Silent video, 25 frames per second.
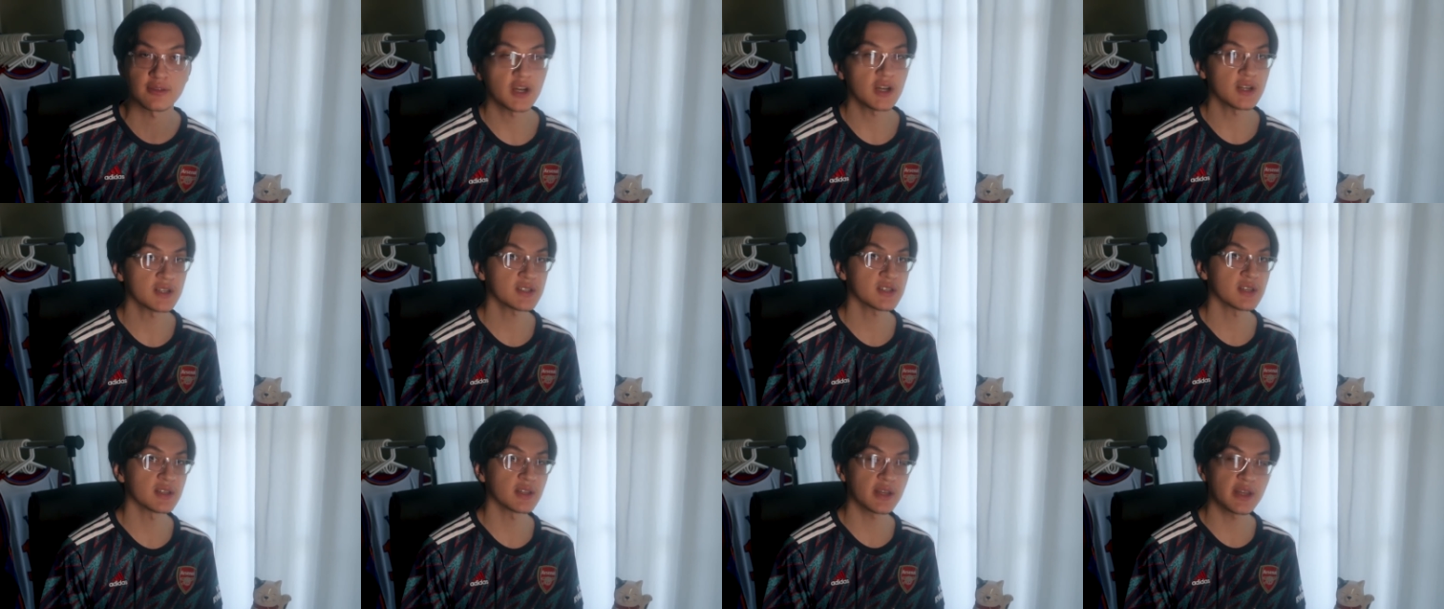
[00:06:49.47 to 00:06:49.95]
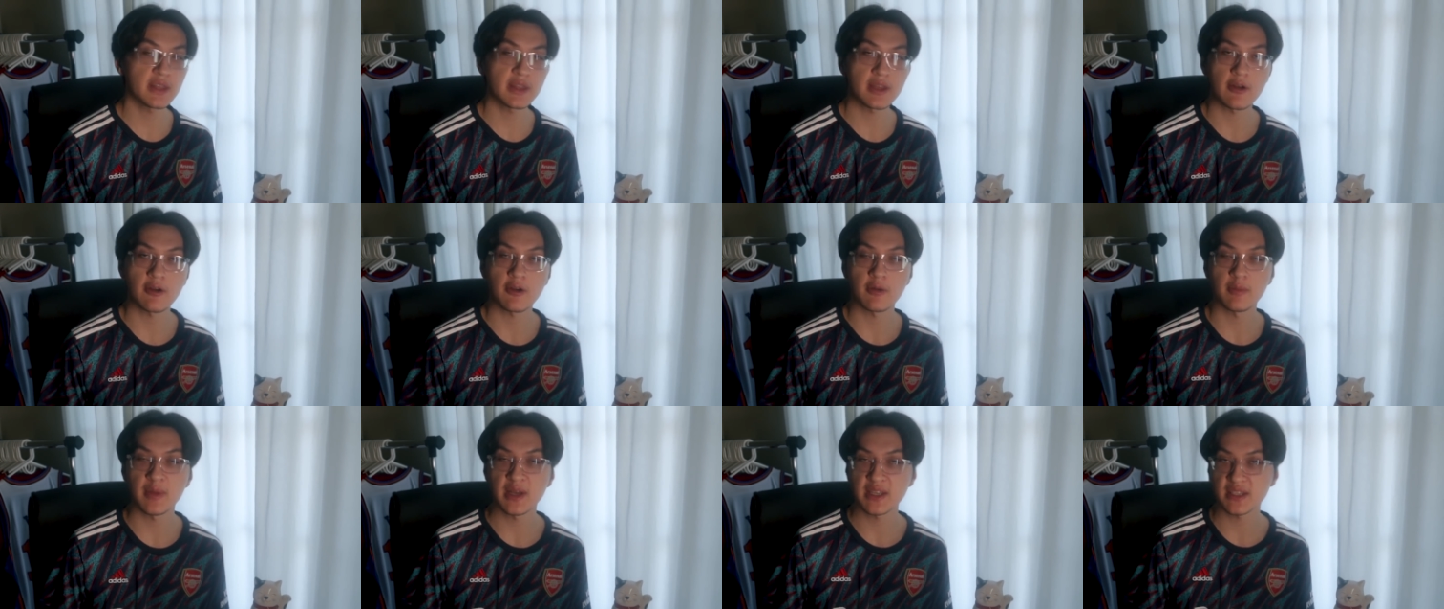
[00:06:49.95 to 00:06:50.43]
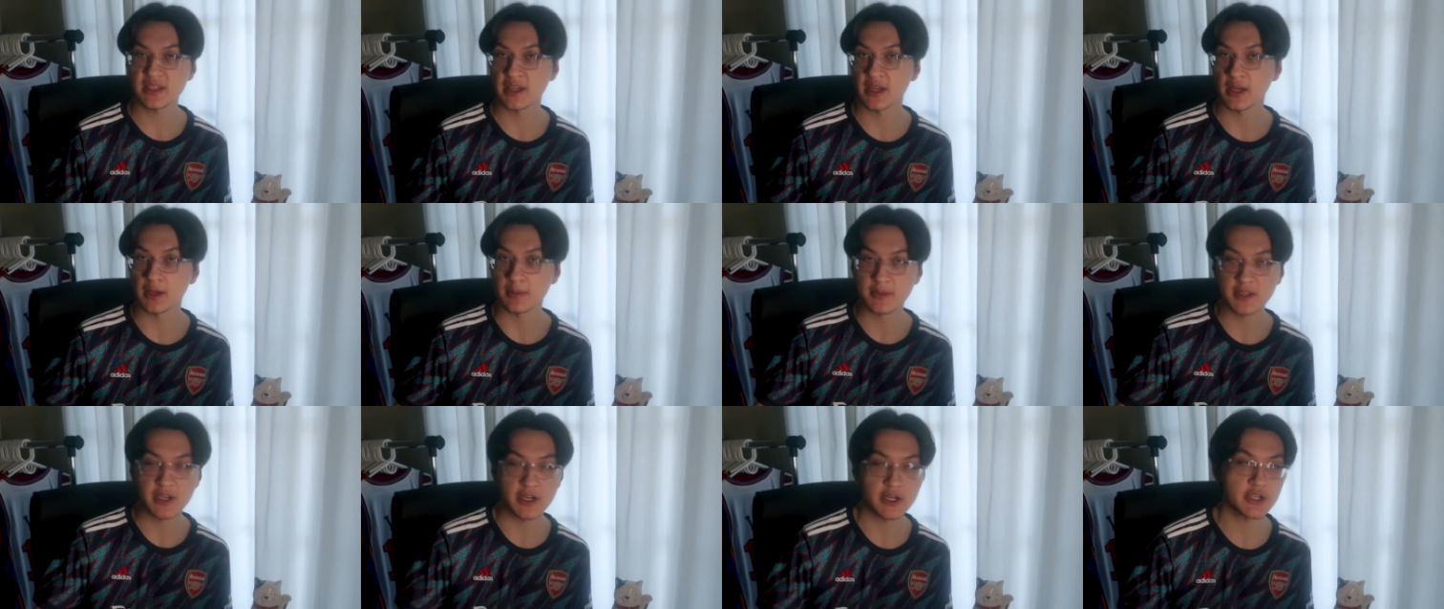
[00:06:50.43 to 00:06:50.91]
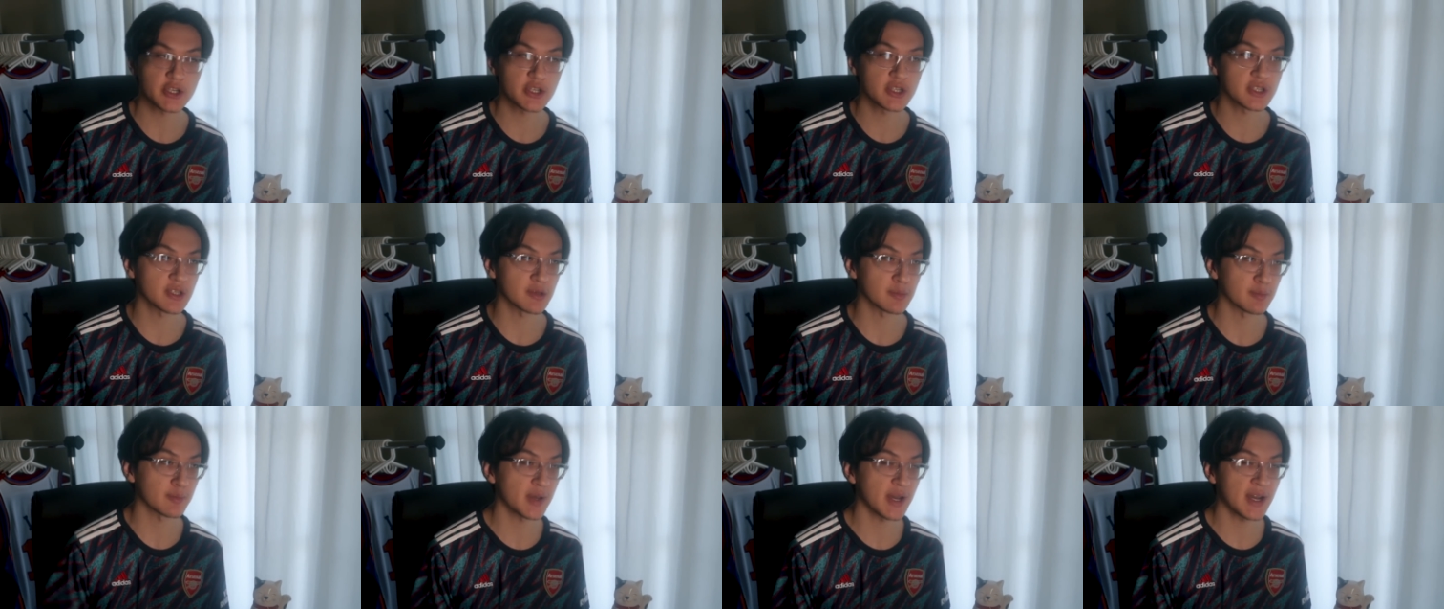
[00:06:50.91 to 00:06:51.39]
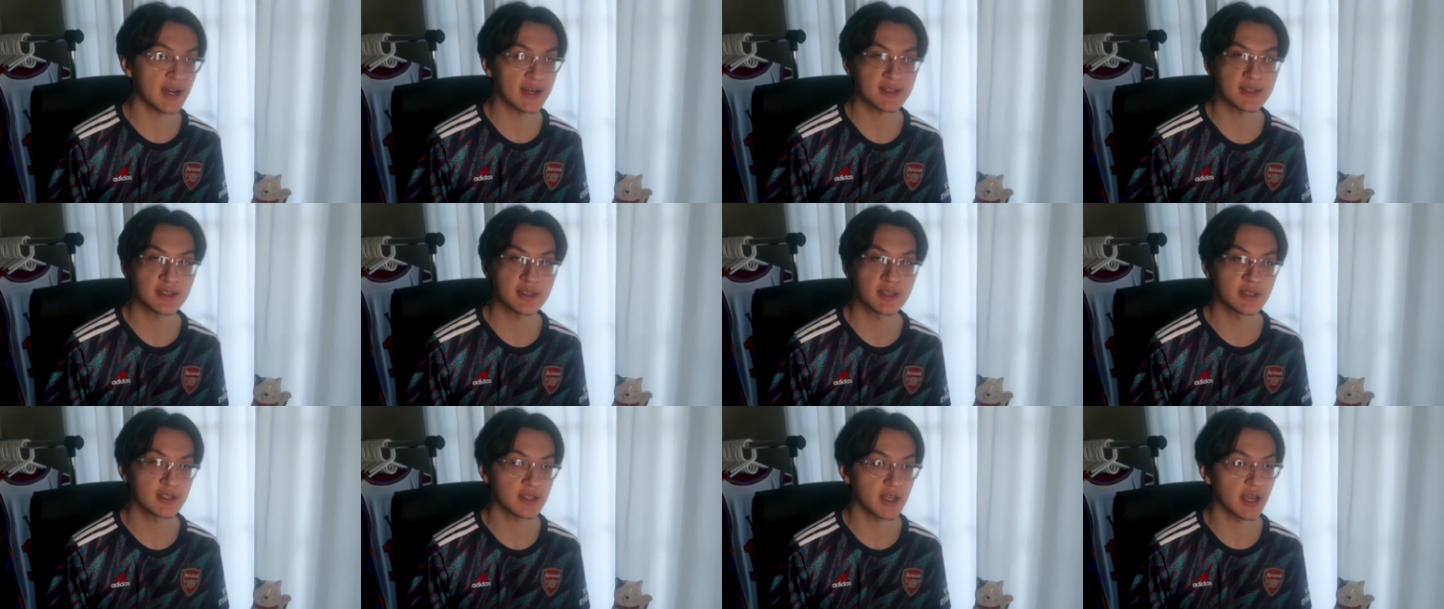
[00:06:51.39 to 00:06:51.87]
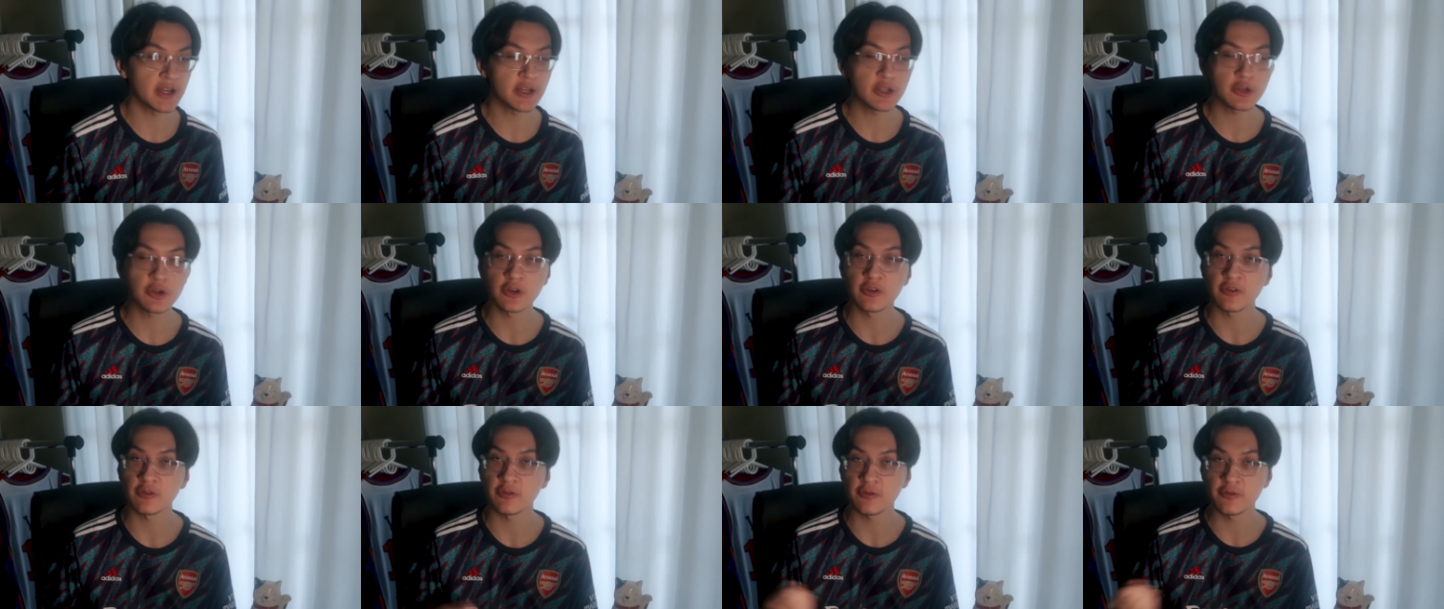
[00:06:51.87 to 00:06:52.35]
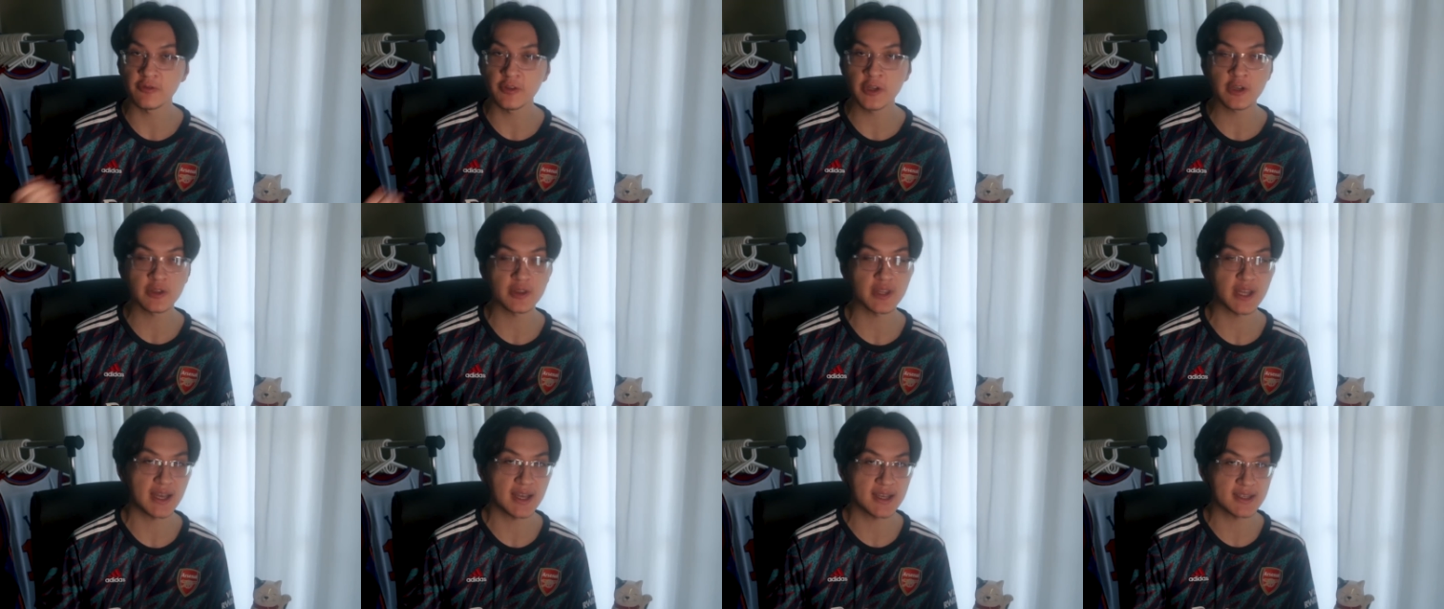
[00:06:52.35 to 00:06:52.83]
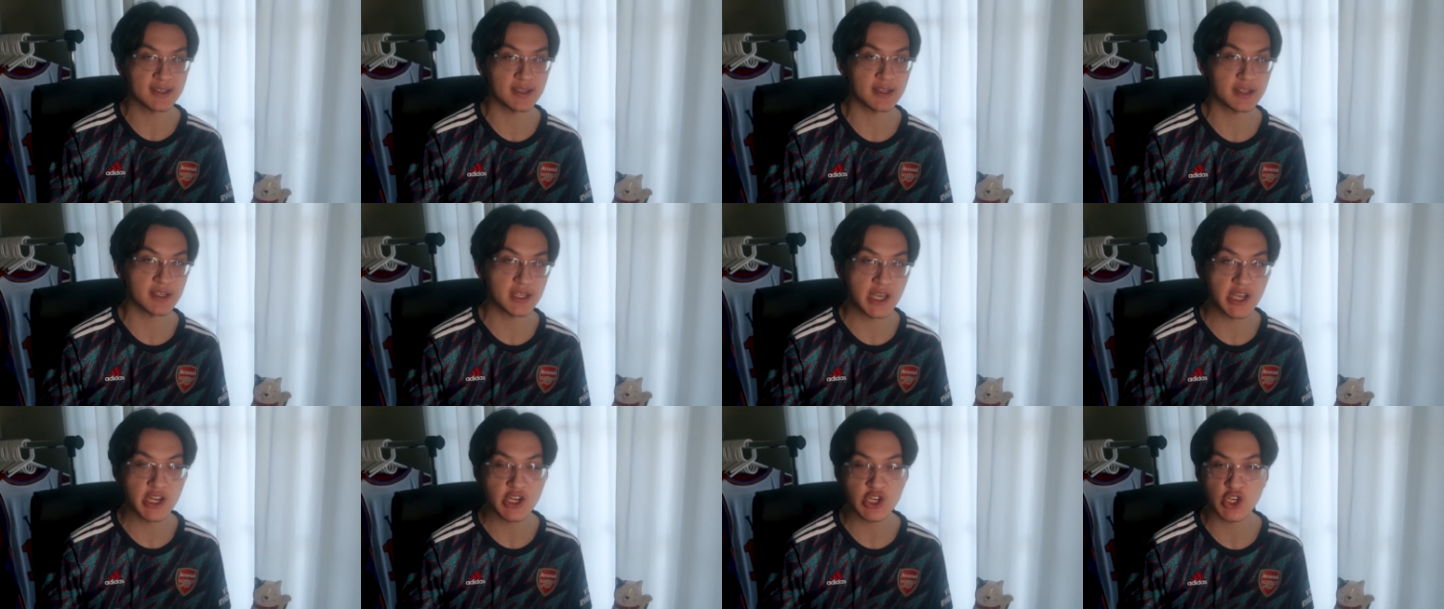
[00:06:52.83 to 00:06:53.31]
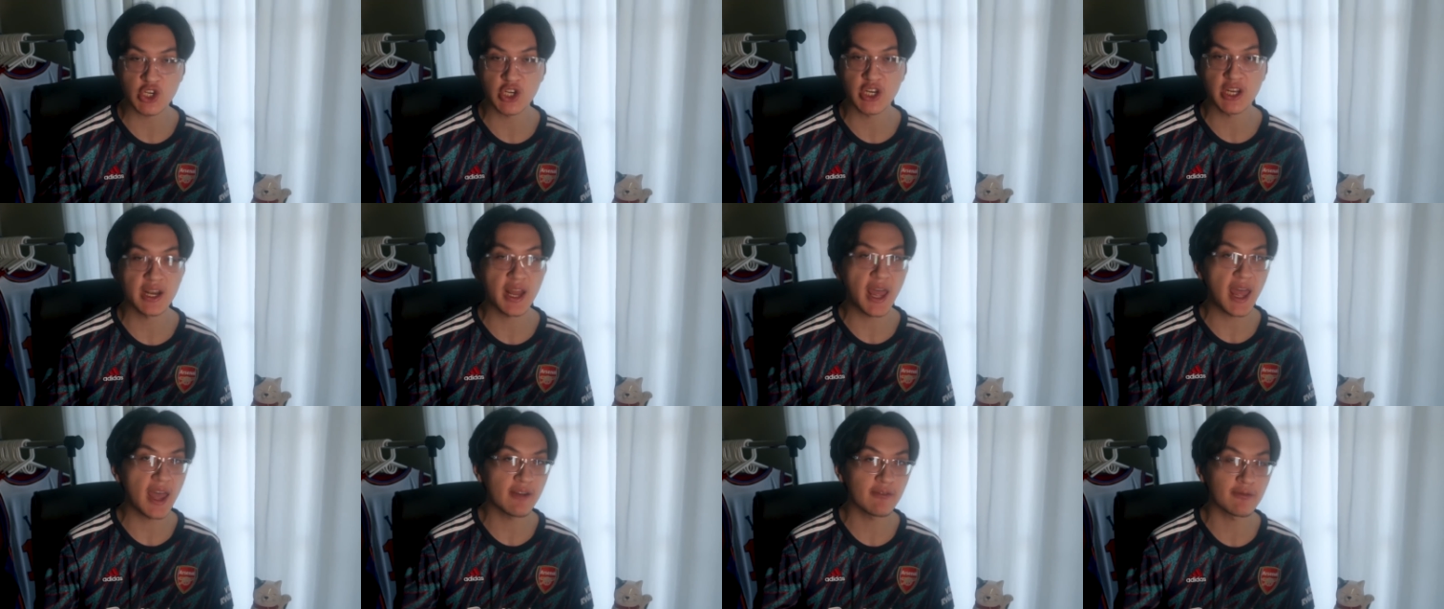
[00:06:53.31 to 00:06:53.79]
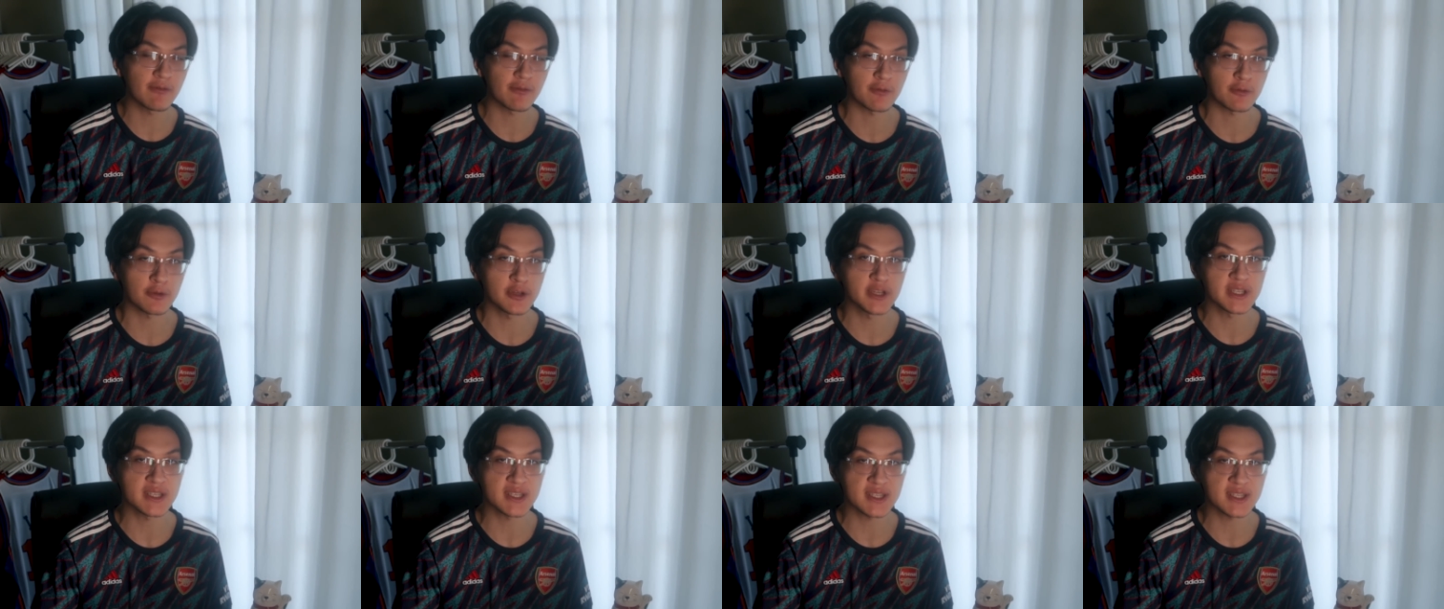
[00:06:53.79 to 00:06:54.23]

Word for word: Constantly, they were messing up touches and passes, and you could feel the hesitation in every